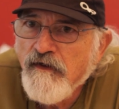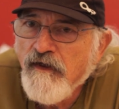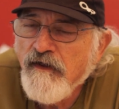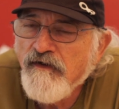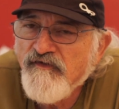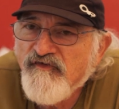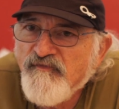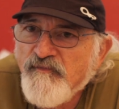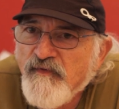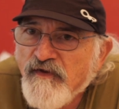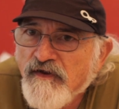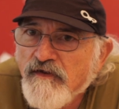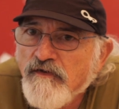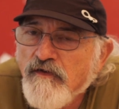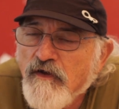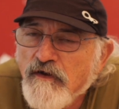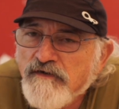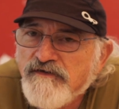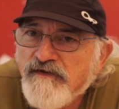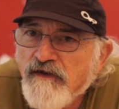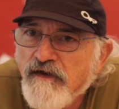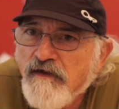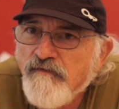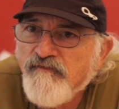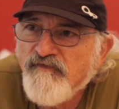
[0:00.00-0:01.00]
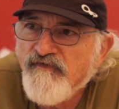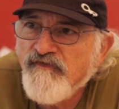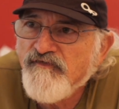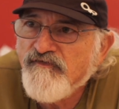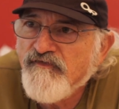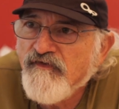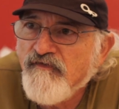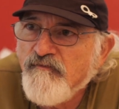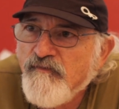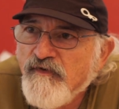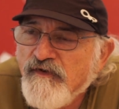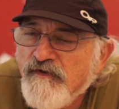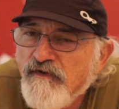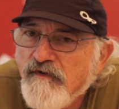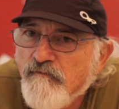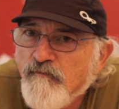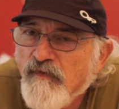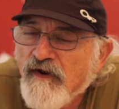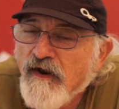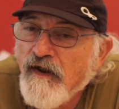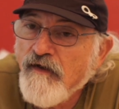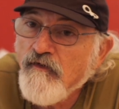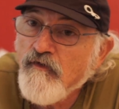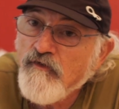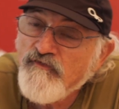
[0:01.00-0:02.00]
it's been a long time since I've been here.
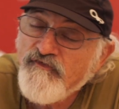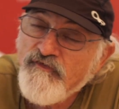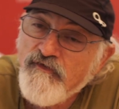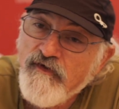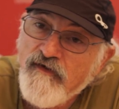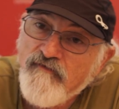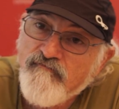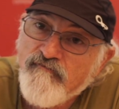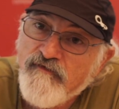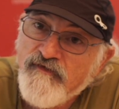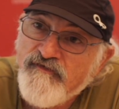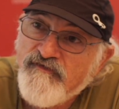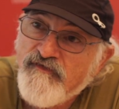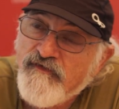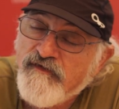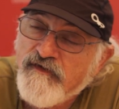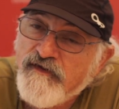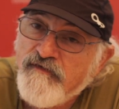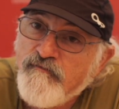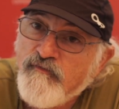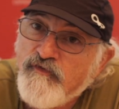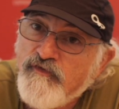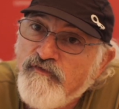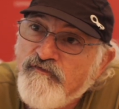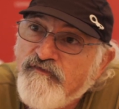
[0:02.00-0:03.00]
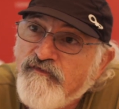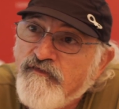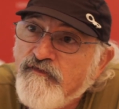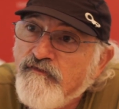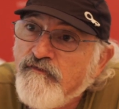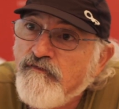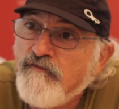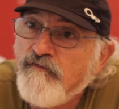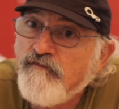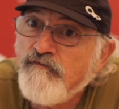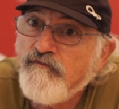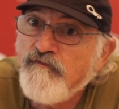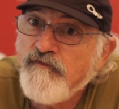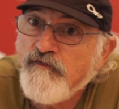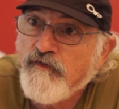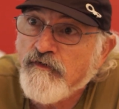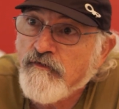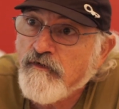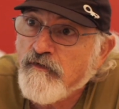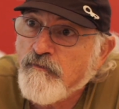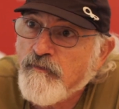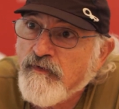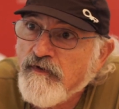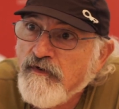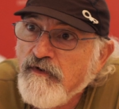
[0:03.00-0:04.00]
But I also have recently moved to
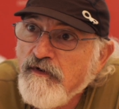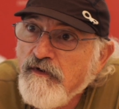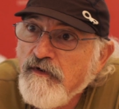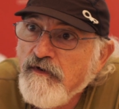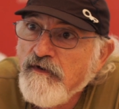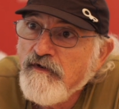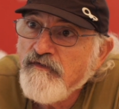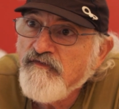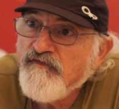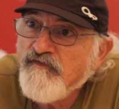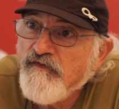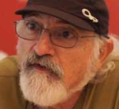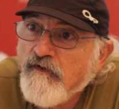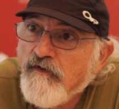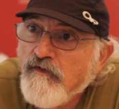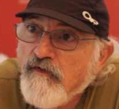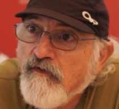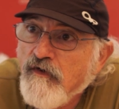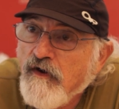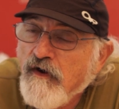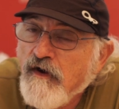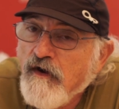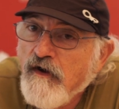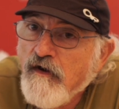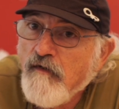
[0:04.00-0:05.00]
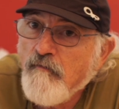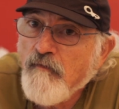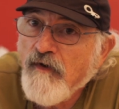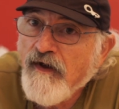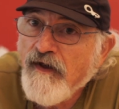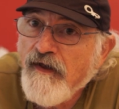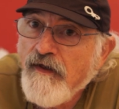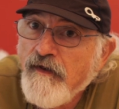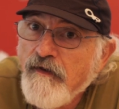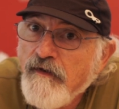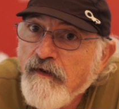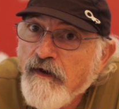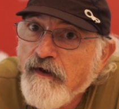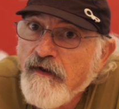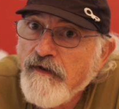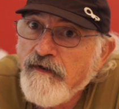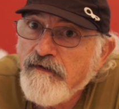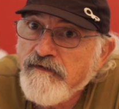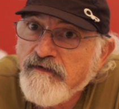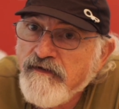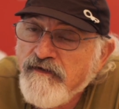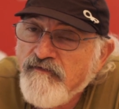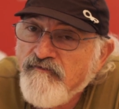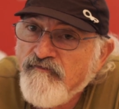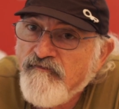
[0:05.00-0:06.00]
Europe. So
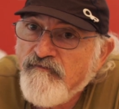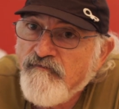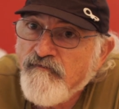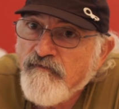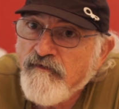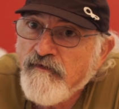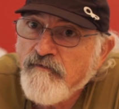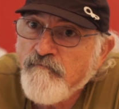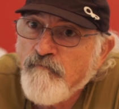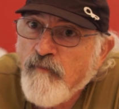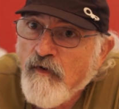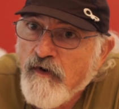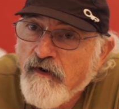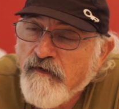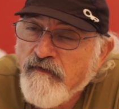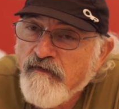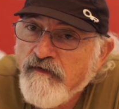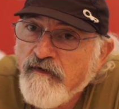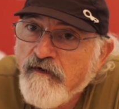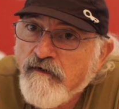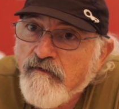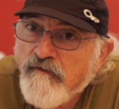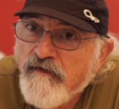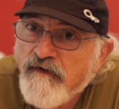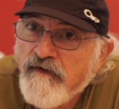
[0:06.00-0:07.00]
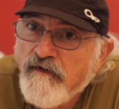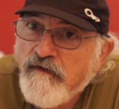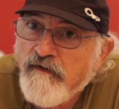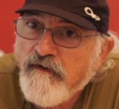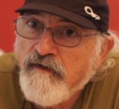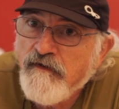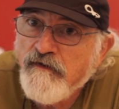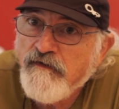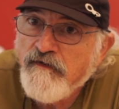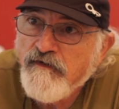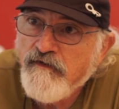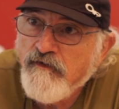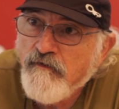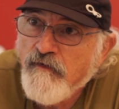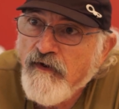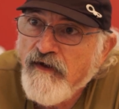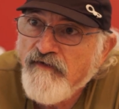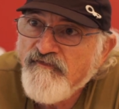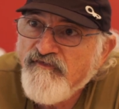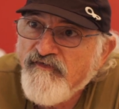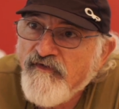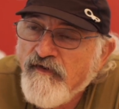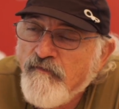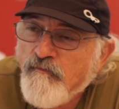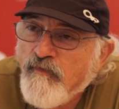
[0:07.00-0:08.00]
I live part of the year in the
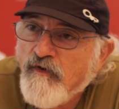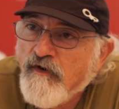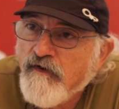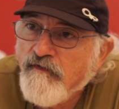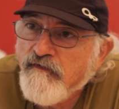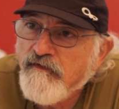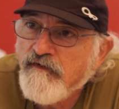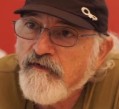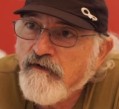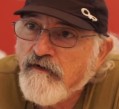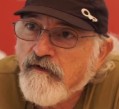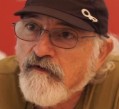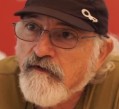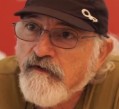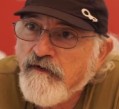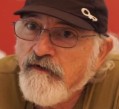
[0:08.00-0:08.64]
US and part of the year